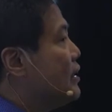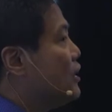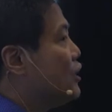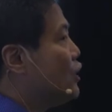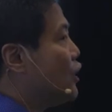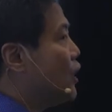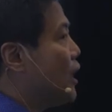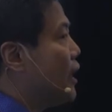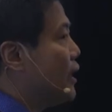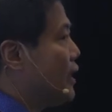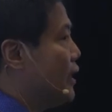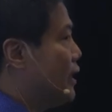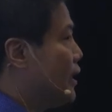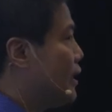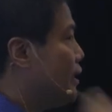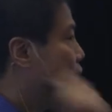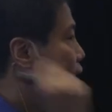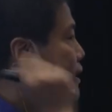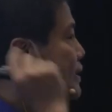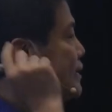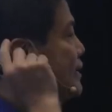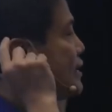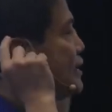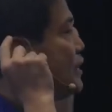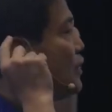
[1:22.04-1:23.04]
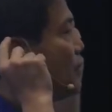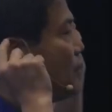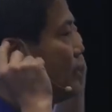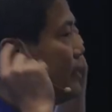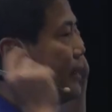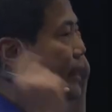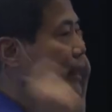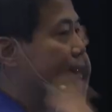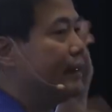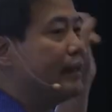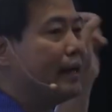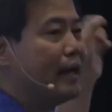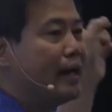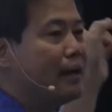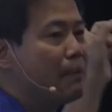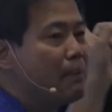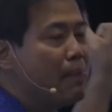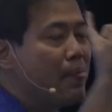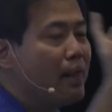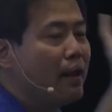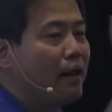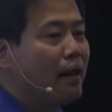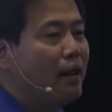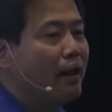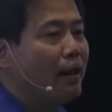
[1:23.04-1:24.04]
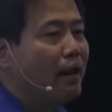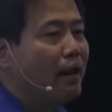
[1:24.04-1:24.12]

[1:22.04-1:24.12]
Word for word: chart here. This is your data.